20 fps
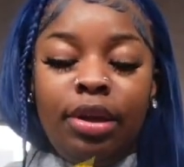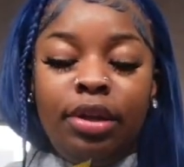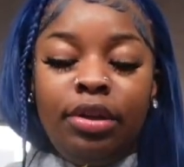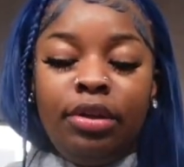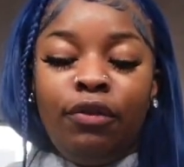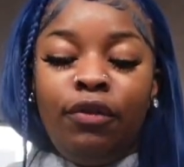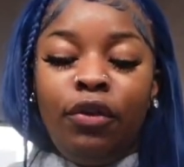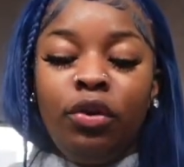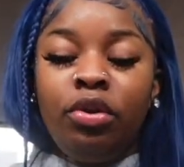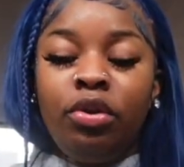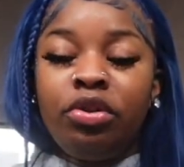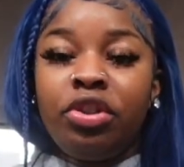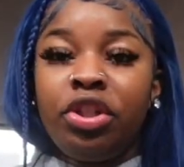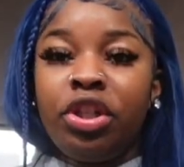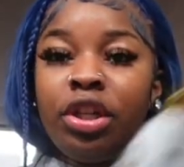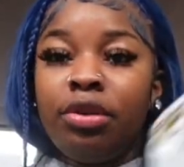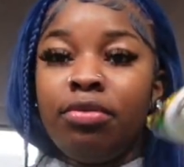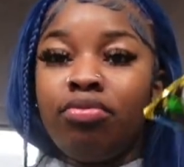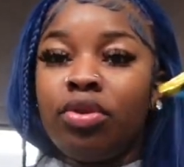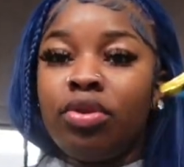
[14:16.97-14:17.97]
The booty
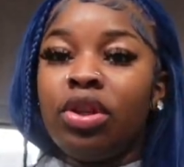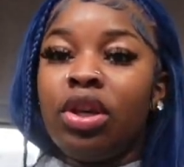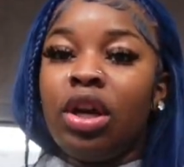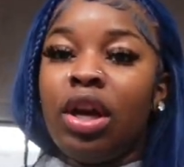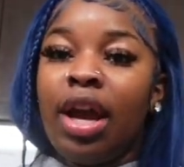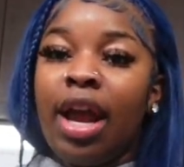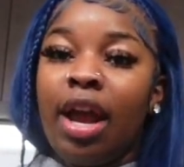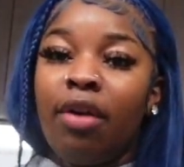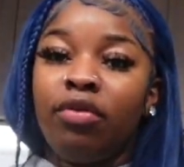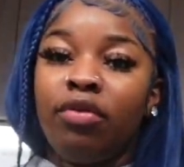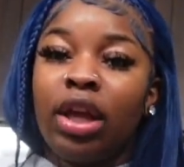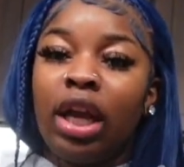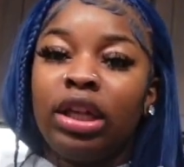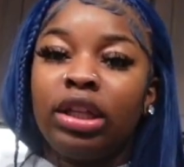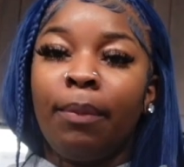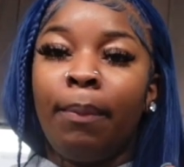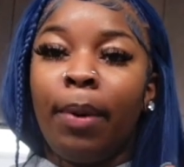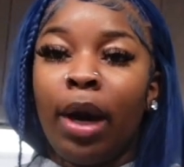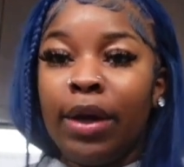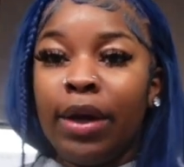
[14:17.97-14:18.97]
chips have like
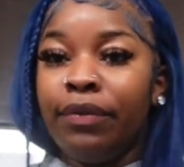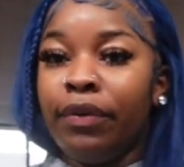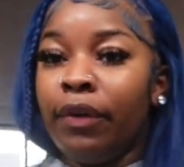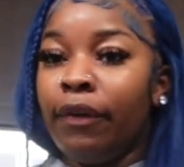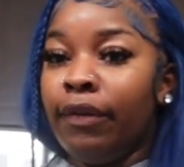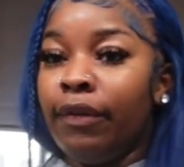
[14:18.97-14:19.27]
the perfect